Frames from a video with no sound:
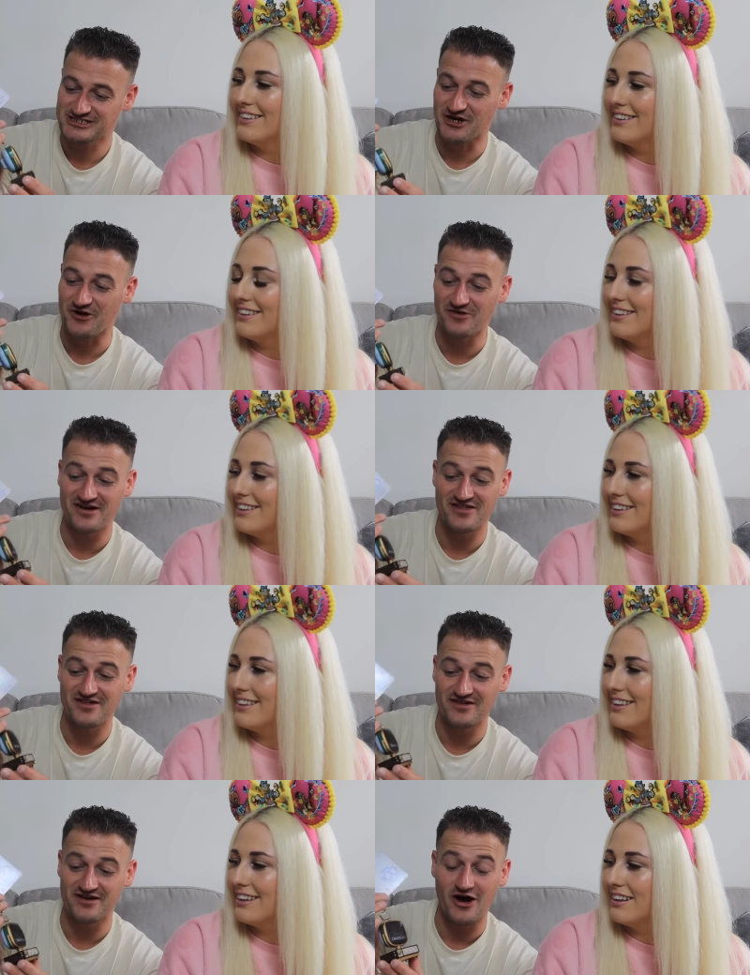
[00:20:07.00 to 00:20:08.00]
Speaker 1: So
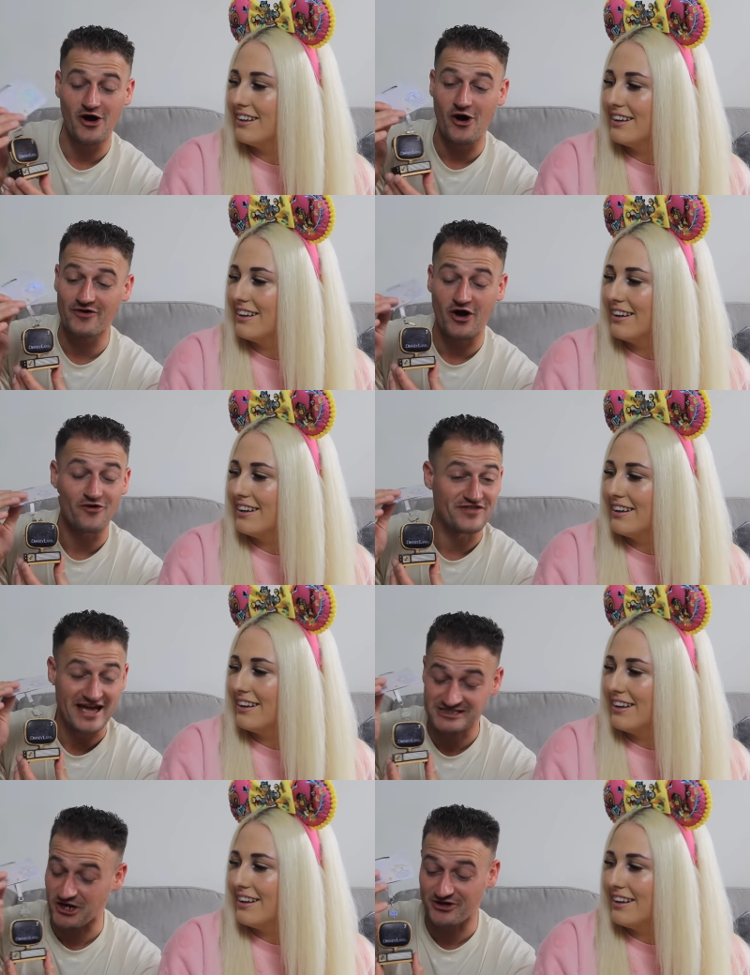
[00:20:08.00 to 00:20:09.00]

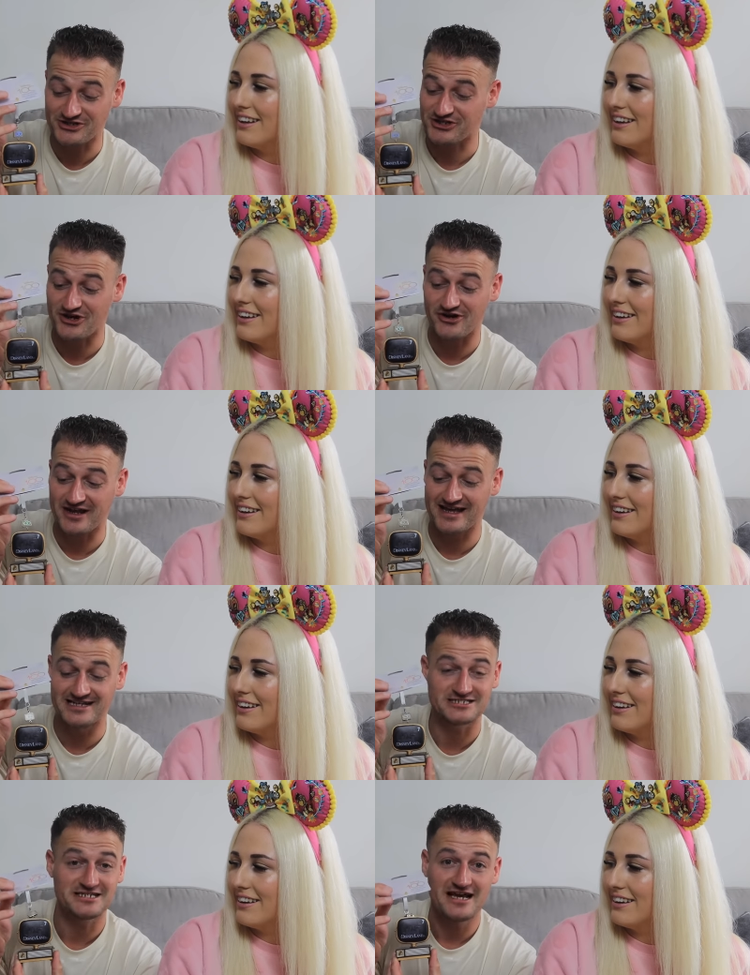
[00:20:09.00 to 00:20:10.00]
this, honest to God,
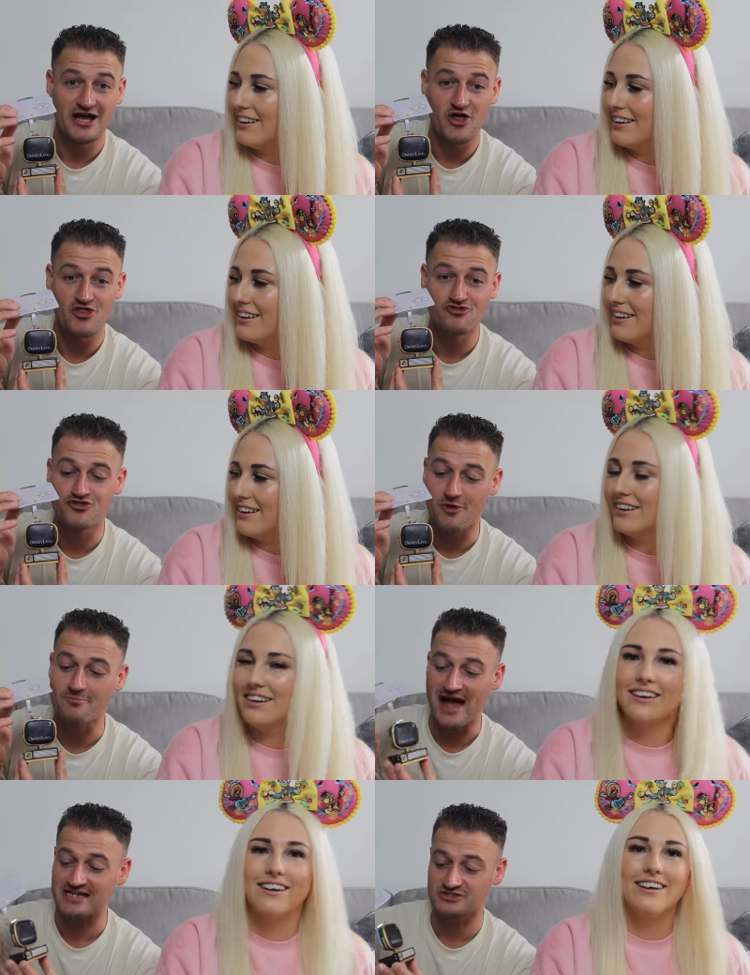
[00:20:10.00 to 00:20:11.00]
is the
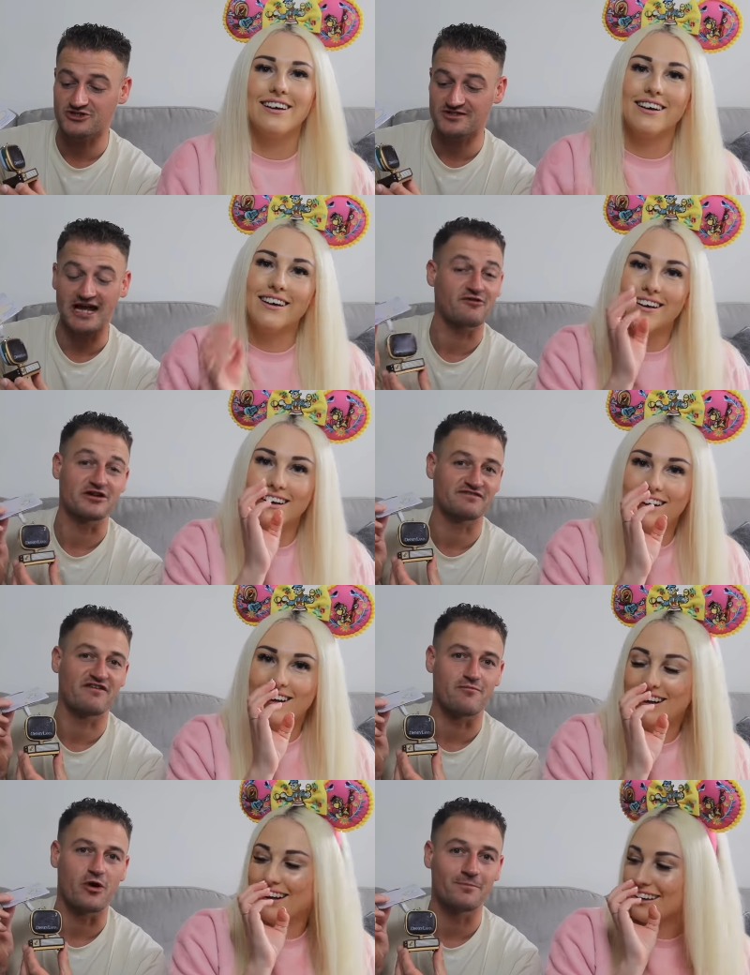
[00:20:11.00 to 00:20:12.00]
best decoration I've
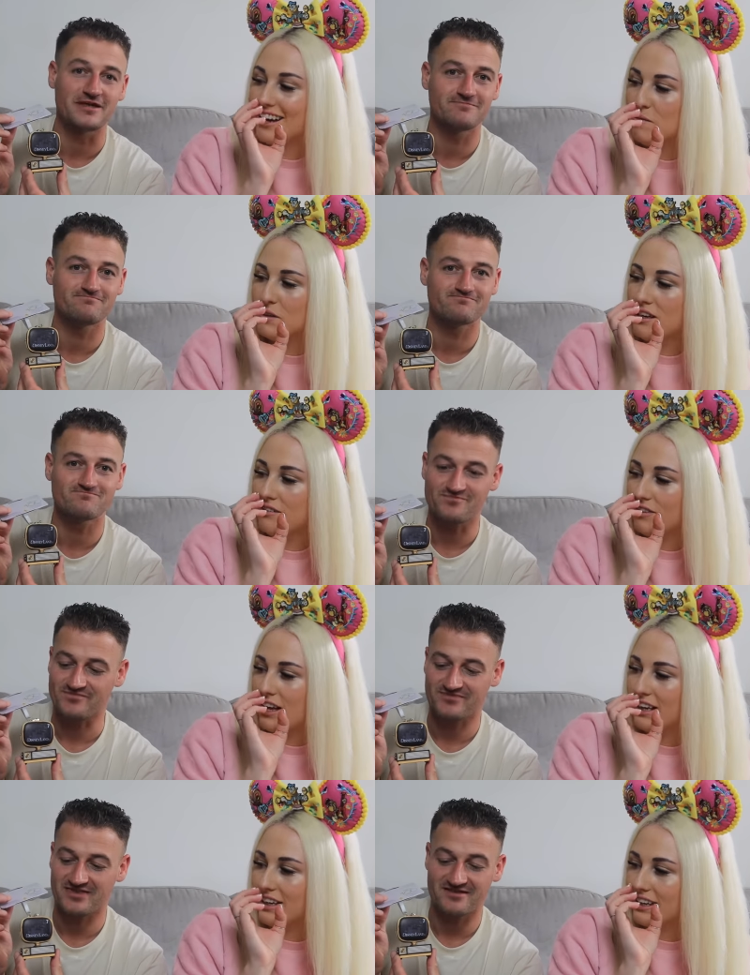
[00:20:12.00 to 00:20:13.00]
ever bought. I can't
Speaker 2: believe
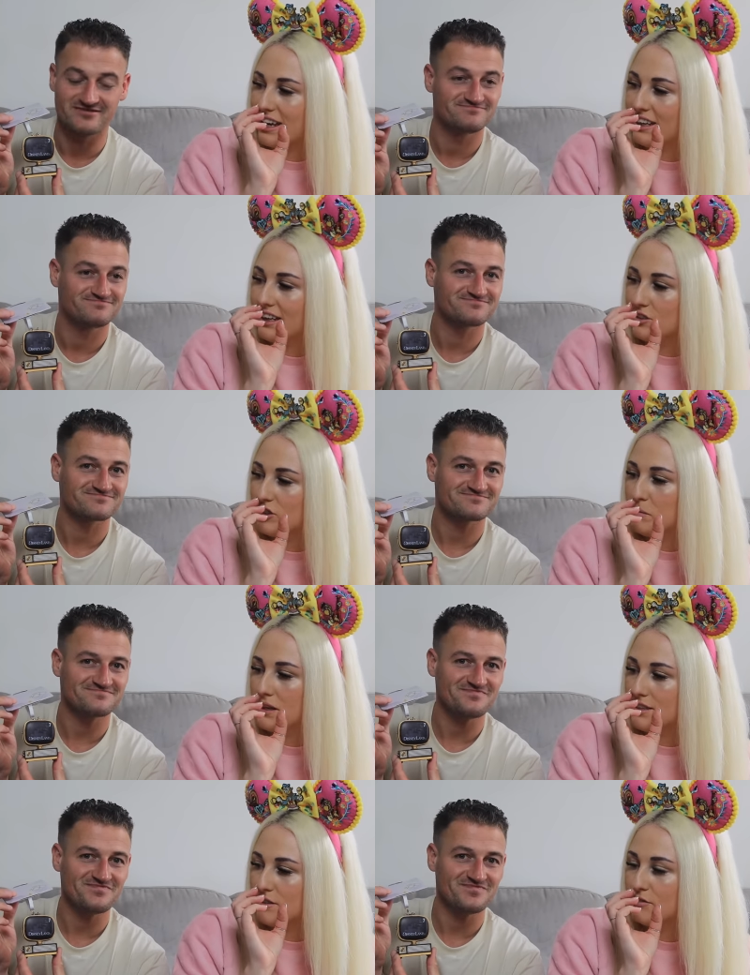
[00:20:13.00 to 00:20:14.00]
like it literally
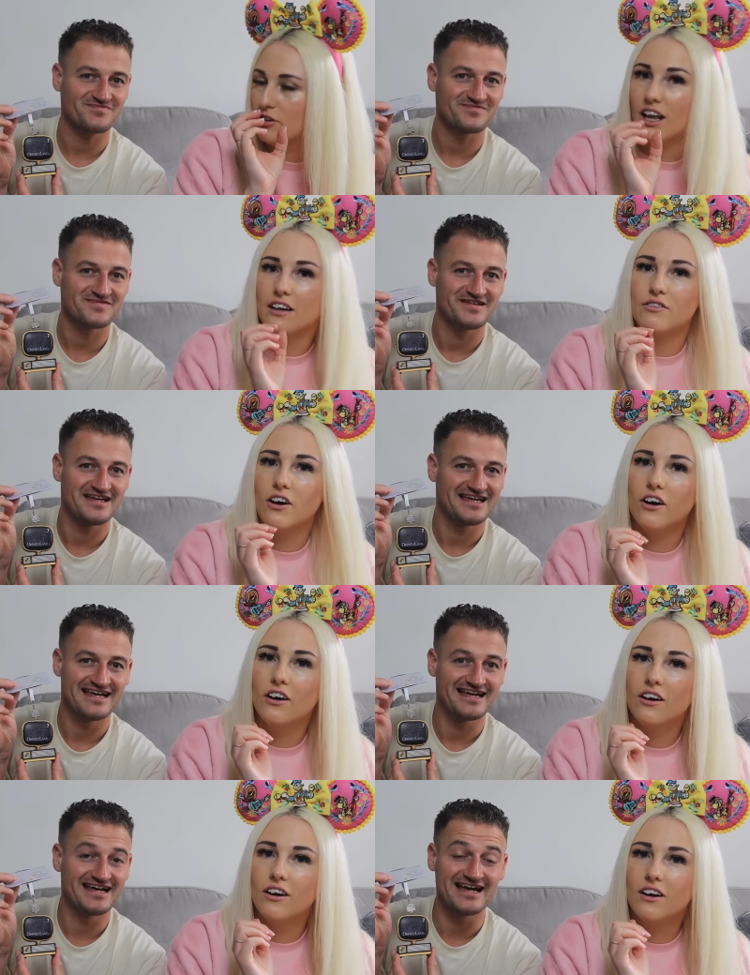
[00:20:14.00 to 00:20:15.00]
plays a full
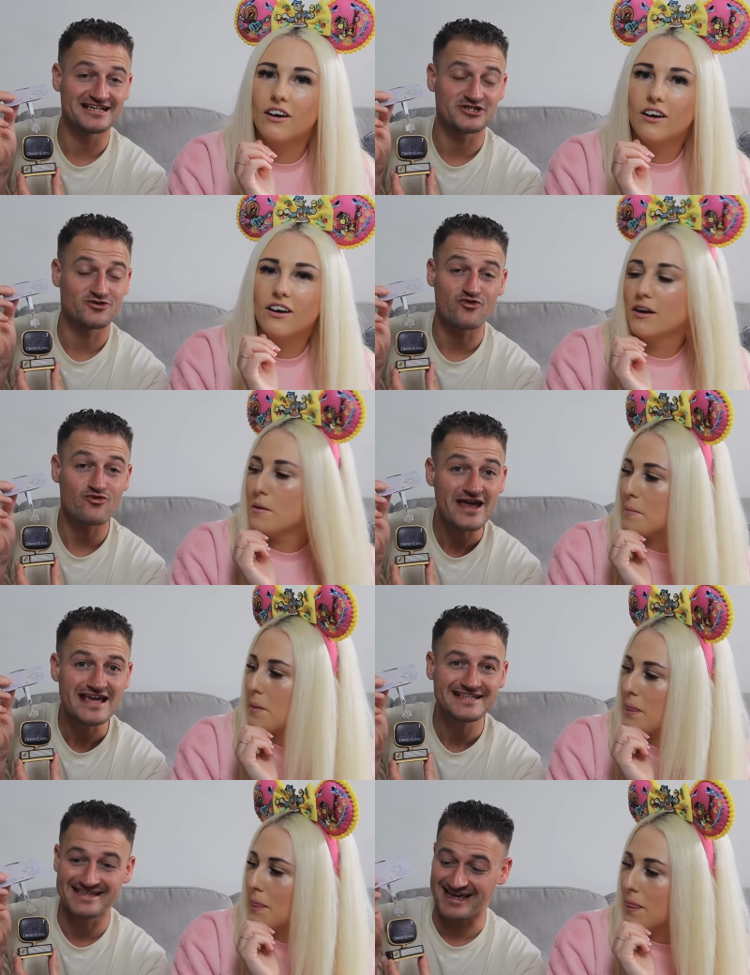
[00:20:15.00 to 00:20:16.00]
advert.
Speaker 1: It's
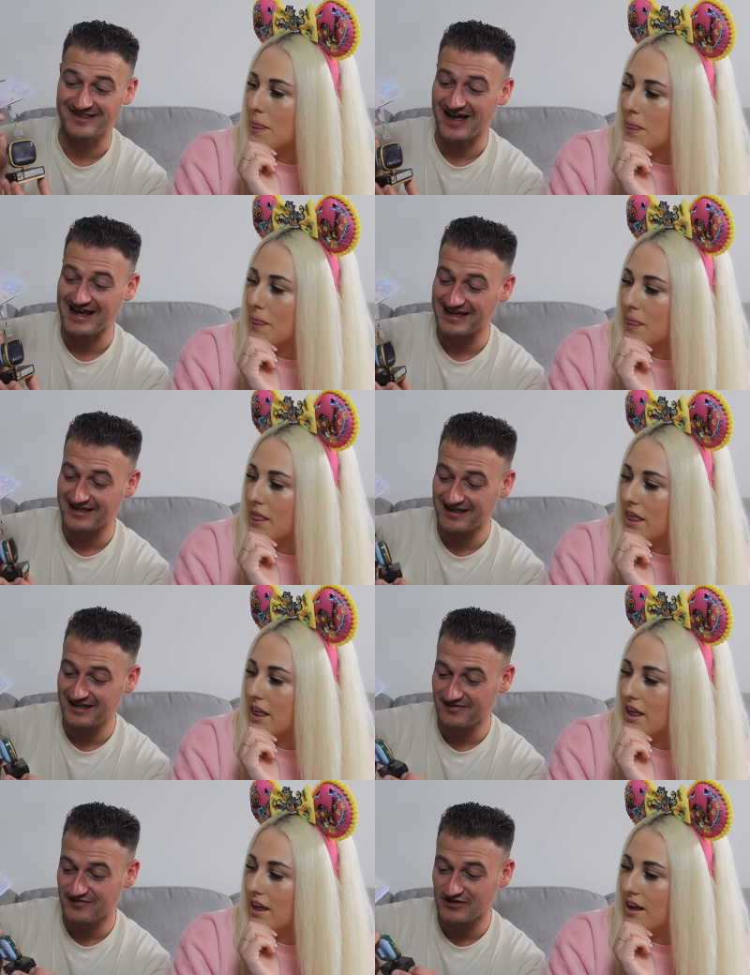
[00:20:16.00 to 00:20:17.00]
crazy, like
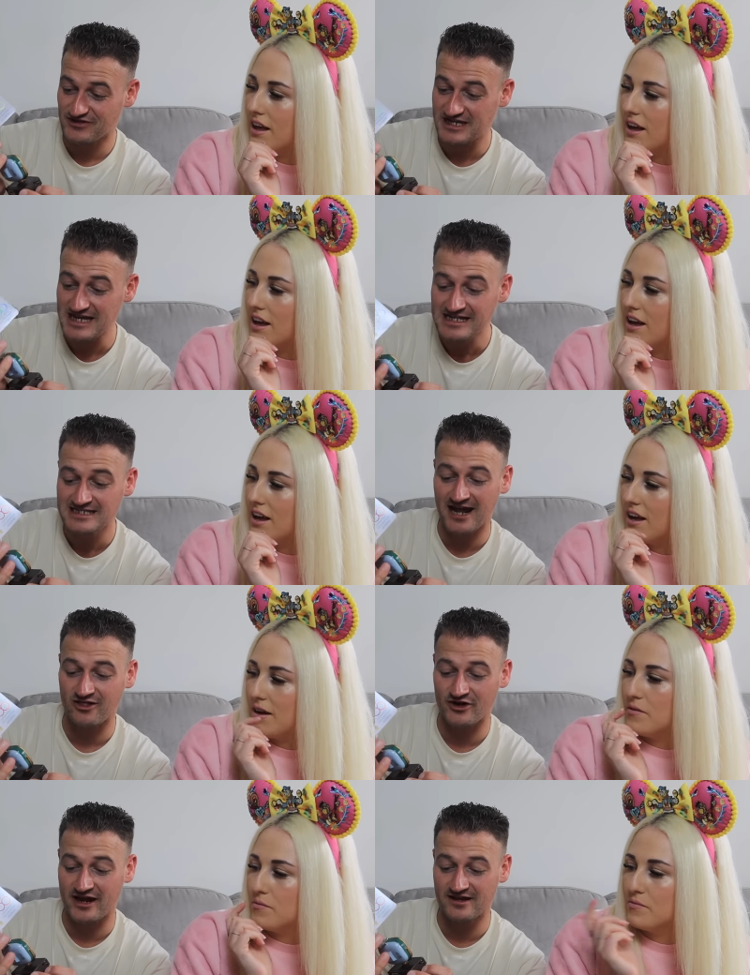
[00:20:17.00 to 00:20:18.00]
the
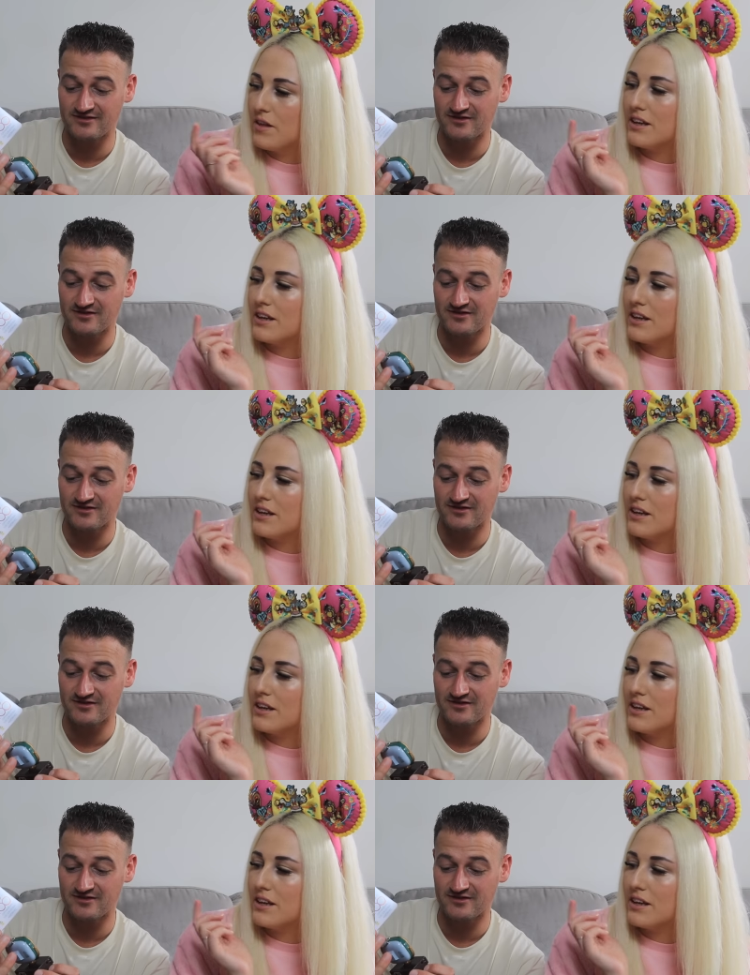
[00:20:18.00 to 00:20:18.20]
detail on it. And, and